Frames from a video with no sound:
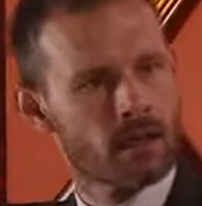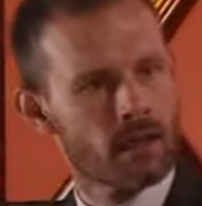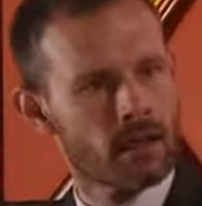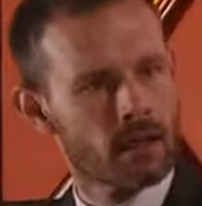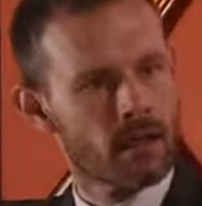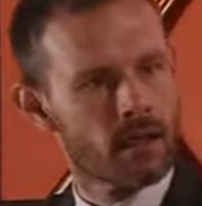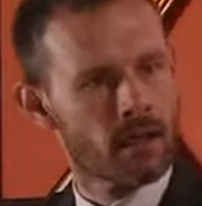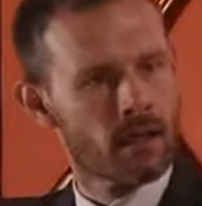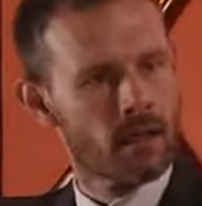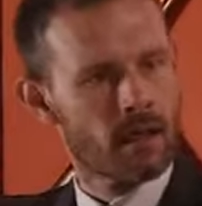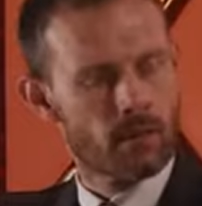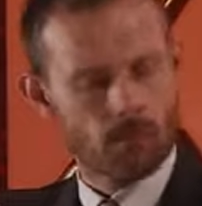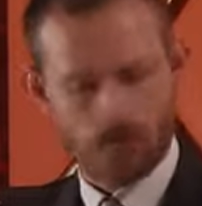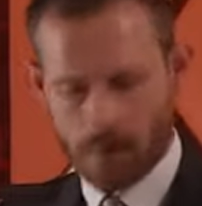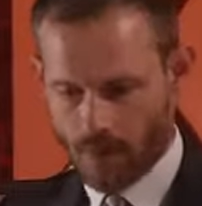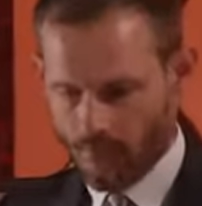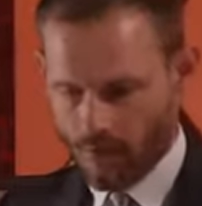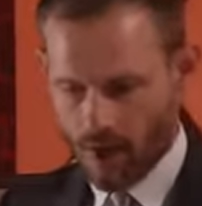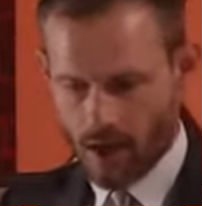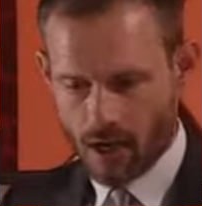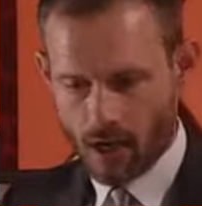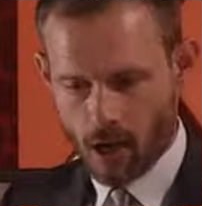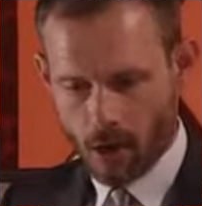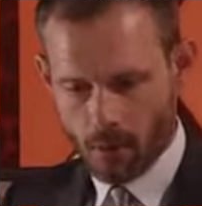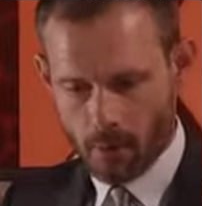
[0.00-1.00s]
But if
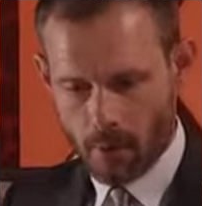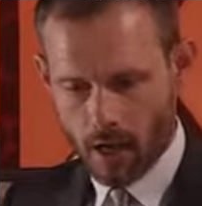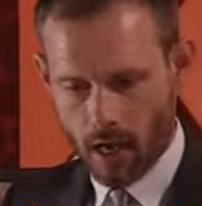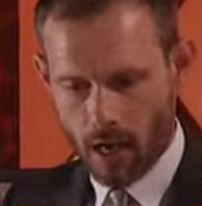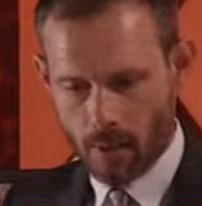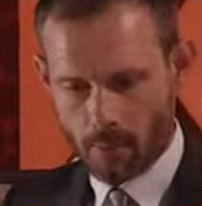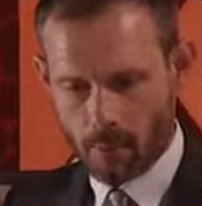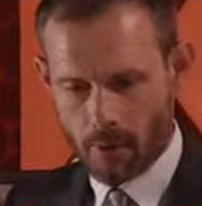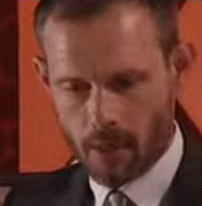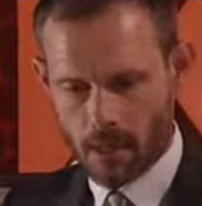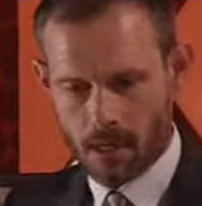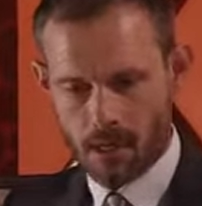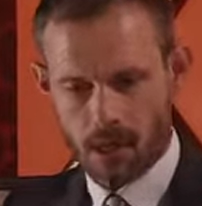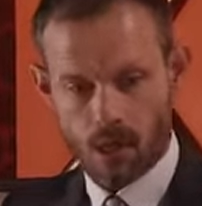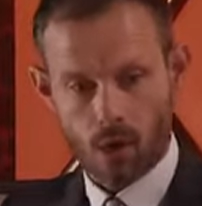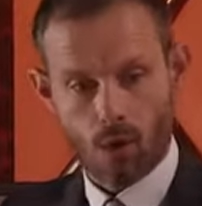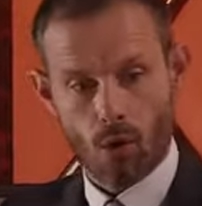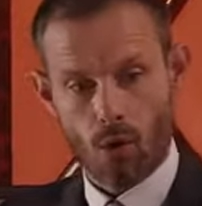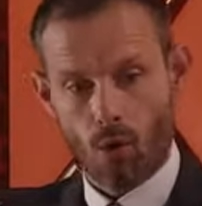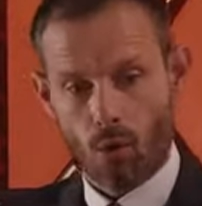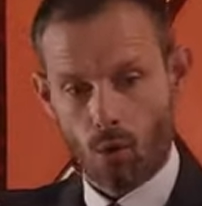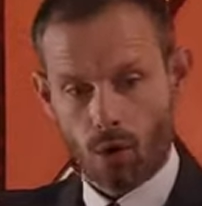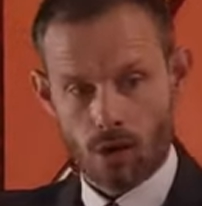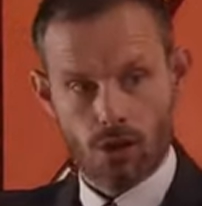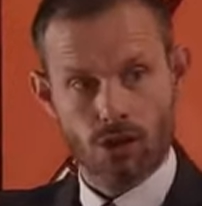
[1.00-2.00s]
I can't be happy,
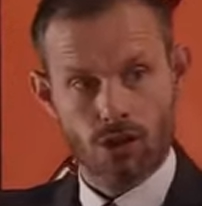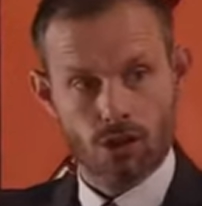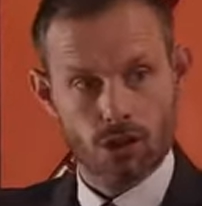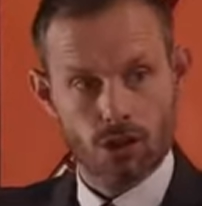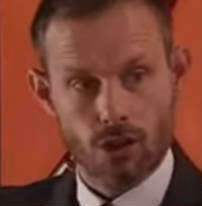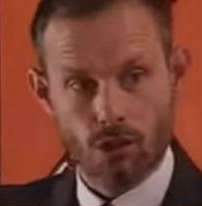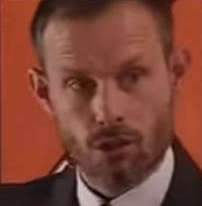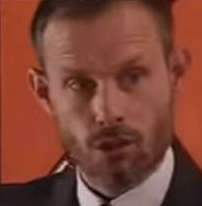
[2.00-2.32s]
why should you